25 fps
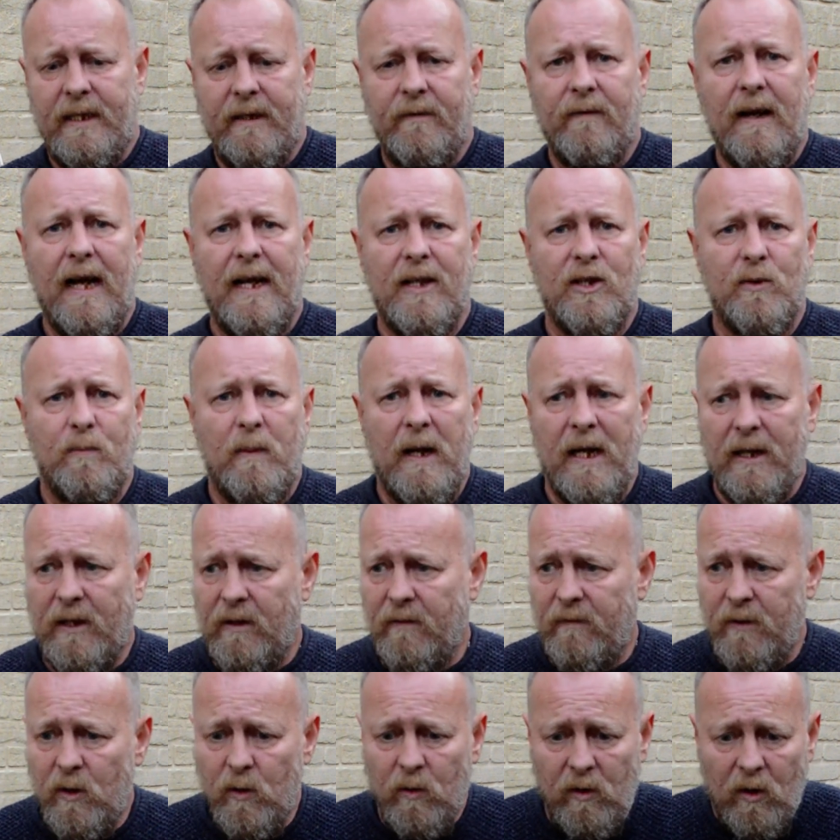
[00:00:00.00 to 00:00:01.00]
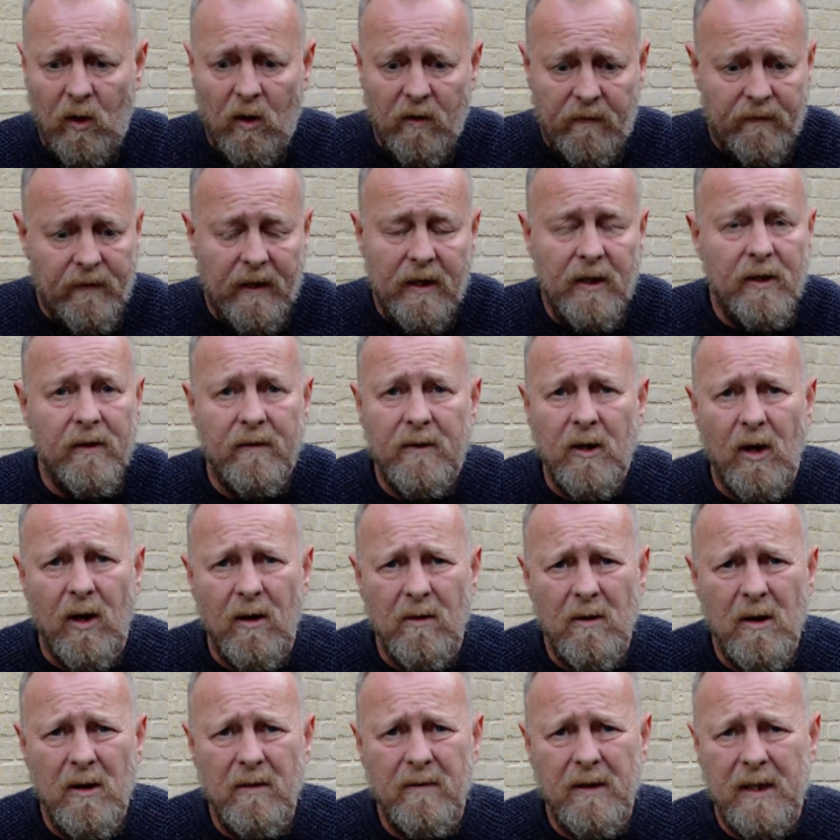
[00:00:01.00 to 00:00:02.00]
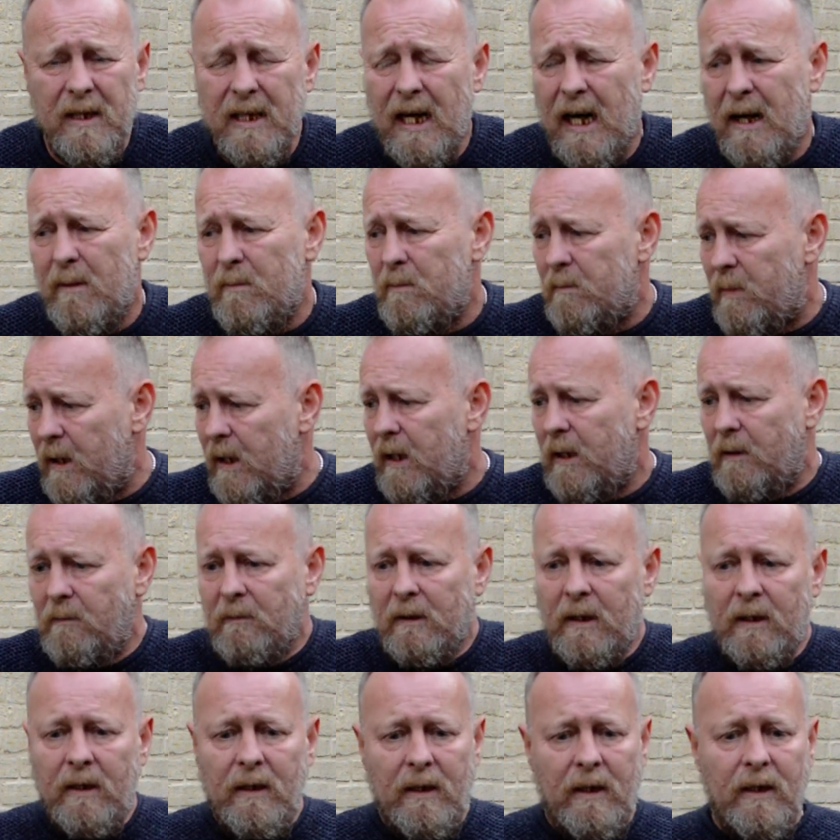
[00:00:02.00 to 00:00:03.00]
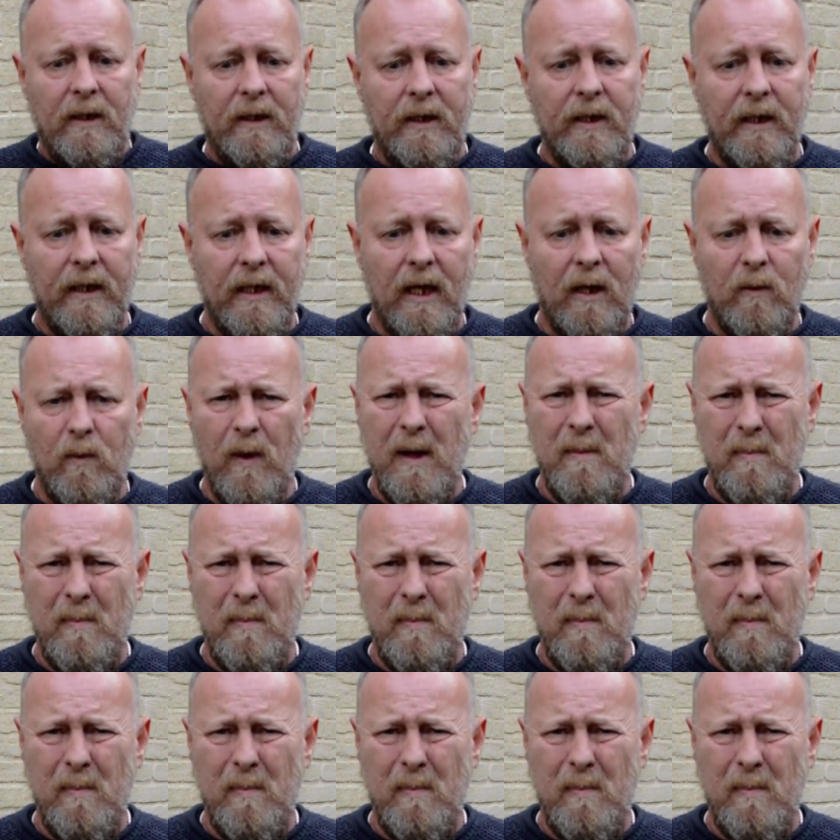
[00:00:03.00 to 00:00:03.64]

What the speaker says: aspect of your life that you've got to overcome. But, you know, we're